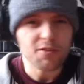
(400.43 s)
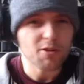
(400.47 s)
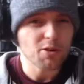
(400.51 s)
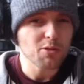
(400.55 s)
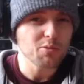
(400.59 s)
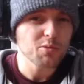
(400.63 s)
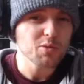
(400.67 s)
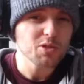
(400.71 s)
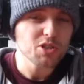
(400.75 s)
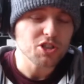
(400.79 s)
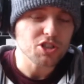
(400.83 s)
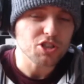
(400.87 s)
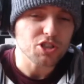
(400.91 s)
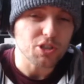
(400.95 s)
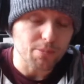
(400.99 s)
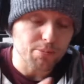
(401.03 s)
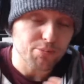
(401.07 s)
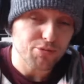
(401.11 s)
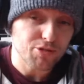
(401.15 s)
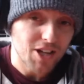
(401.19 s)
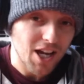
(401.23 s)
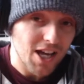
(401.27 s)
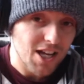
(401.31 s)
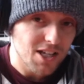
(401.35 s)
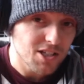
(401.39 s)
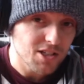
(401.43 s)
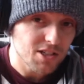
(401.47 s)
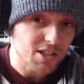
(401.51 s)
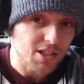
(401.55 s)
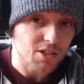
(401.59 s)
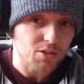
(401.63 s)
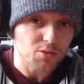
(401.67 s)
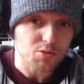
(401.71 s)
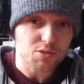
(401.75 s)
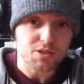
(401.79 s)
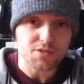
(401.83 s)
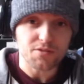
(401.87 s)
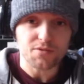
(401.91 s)
I wasn't depressed and I
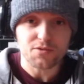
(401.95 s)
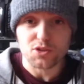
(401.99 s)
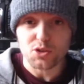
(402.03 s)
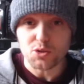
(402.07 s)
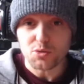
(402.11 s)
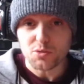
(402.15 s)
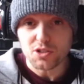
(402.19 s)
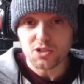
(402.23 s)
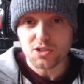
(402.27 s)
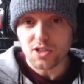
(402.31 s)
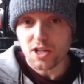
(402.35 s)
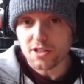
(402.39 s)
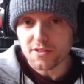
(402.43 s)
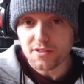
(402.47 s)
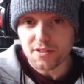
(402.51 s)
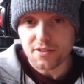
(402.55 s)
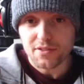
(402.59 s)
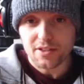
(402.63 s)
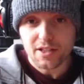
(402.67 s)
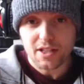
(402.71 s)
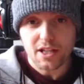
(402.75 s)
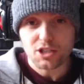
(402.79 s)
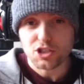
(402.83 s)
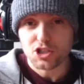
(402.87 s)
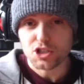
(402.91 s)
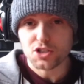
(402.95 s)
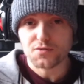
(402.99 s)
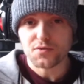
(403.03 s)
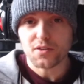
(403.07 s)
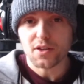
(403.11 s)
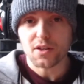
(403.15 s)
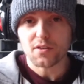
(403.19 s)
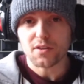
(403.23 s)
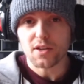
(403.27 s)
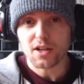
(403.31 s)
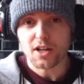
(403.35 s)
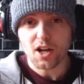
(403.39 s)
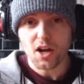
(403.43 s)
wasn't suicidal or anything. I just
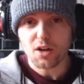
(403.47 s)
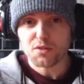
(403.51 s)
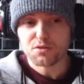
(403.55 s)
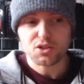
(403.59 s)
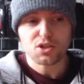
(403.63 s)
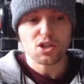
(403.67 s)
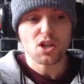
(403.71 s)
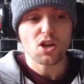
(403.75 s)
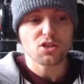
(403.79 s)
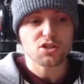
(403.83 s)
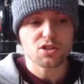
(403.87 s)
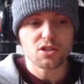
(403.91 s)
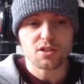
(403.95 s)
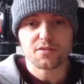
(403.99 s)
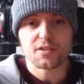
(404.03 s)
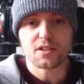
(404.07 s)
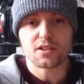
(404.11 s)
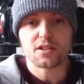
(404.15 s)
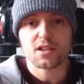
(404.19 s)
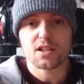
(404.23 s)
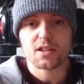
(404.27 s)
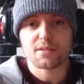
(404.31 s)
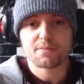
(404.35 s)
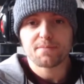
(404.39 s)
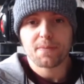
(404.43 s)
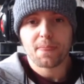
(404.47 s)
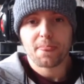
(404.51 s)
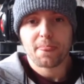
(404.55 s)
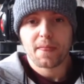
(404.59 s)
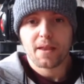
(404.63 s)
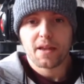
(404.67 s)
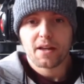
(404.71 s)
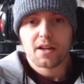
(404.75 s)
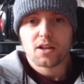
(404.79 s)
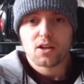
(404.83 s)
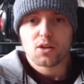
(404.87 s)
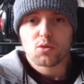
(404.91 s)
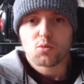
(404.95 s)
felt like I was lost. I felt like,
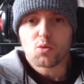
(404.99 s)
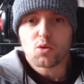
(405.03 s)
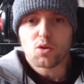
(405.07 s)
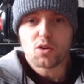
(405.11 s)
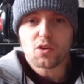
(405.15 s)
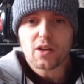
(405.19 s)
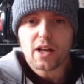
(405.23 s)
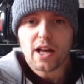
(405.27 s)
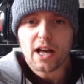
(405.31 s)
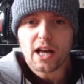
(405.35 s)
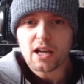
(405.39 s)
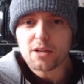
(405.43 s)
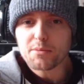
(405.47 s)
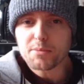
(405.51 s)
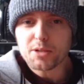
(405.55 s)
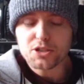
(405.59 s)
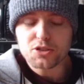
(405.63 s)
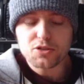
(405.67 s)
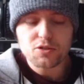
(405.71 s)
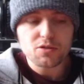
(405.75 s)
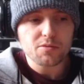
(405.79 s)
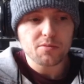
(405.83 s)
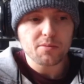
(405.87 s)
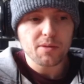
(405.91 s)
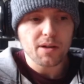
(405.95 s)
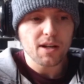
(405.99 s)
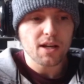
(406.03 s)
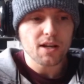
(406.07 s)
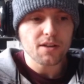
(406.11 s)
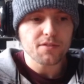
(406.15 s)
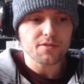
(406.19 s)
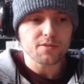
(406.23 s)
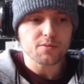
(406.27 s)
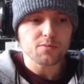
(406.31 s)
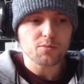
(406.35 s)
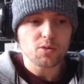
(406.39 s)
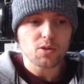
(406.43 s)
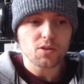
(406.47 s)
what the hell am I doing in my life,
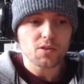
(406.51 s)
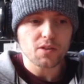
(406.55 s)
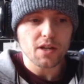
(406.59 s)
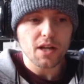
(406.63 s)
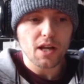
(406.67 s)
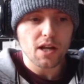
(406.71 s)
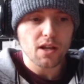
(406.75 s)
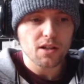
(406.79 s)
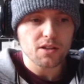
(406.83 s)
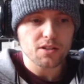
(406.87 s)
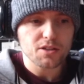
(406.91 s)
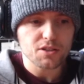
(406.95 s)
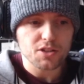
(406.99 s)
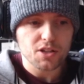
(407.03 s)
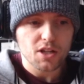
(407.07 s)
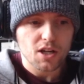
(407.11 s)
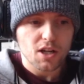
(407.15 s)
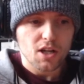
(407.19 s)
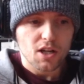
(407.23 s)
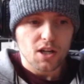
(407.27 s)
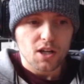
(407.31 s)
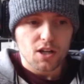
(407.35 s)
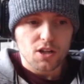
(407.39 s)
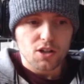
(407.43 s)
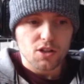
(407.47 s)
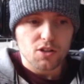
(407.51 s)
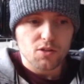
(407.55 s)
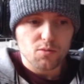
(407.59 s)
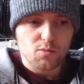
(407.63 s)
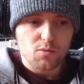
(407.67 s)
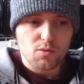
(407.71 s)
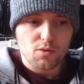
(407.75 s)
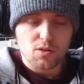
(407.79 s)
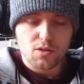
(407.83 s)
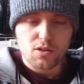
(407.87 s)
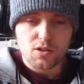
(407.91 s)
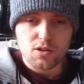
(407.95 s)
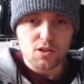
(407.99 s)
and what the hell is
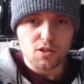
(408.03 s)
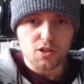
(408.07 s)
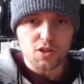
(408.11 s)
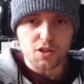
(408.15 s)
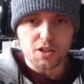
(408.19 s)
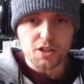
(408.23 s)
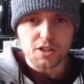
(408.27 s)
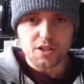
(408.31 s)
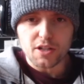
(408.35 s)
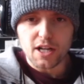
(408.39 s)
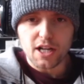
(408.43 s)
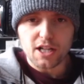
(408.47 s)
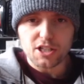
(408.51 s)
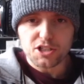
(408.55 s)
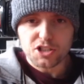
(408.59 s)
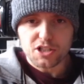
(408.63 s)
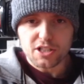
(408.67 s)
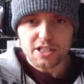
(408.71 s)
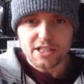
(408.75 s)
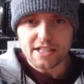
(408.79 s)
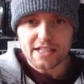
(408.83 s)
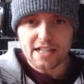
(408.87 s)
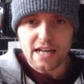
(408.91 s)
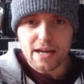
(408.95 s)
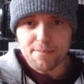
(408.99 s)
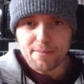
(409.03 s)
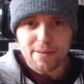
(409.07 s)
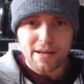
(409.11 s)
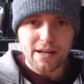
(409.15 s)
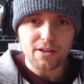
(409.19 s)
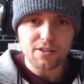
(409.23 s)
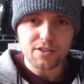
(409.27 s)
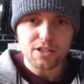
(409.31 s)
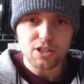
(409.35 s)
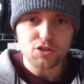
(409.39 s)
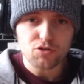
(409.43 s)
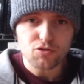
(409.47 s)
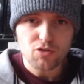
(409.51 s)
gonna actually get me out of
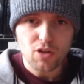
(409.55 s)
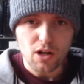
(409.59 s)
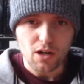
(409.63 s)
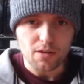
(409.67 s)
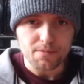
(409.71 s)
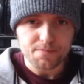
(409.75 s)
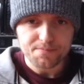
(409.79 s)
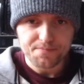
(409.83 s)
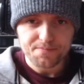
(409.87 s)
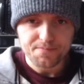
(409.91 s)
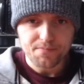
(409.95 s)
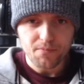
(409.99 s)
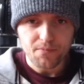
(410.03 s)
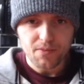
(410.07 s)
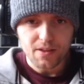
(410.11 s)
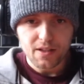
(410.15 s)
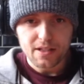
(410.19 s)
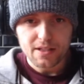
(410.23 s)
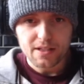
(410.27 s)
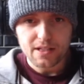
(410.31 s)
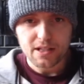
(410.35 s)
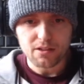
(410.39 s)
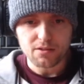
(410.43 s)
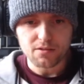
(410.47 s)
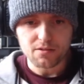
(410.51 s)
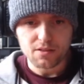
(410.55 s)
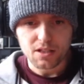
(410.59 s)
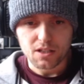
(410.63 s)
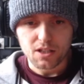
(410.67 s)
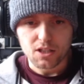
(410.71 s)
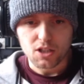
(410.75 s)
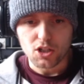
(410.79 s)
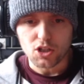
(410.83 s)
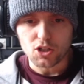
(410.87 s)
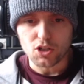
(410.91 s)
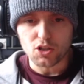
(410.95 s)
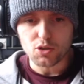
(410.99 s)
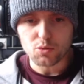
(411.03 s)
this rut? Now,
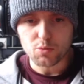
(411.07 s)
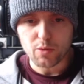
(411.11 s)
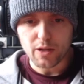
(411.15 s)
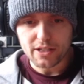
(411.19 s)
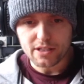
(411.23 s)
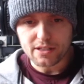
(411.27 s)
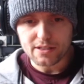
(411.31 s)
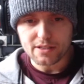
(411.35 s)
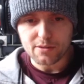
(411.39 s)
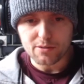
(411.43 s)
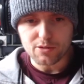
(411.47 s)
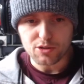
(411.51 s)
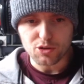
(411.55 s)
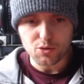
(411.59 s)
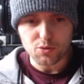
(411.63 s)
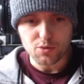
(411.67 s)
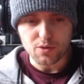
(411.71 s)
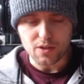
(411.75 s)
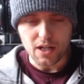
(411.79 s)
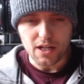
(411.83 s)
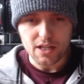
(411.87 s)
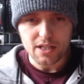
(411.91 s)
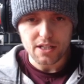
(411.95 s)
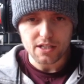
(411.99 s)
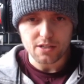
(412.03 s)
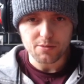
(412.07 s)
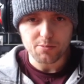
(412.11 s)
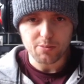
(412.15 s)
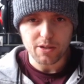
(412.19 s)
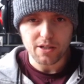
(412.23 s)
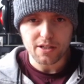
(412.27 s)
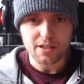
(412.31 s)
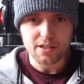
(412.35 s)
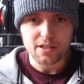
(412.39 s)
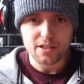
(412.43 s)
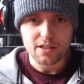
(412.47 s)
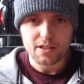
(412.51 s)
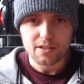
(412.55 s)
a good way to do that is
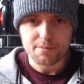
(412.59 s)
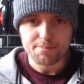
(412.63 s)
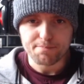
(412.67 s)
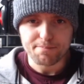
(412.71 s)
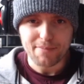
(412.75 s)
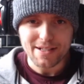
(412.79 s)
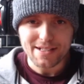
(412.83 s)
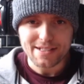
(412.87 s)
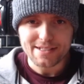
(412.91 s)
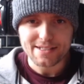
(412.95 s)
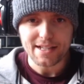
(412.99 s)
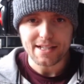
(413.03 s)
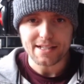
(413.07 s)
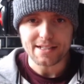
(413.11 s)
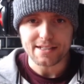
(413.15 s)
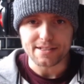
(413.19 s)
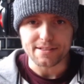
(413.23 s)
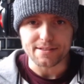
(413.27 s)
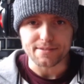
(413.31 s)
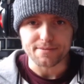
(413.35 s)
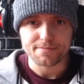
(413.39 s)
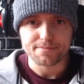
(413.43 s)
by meditating.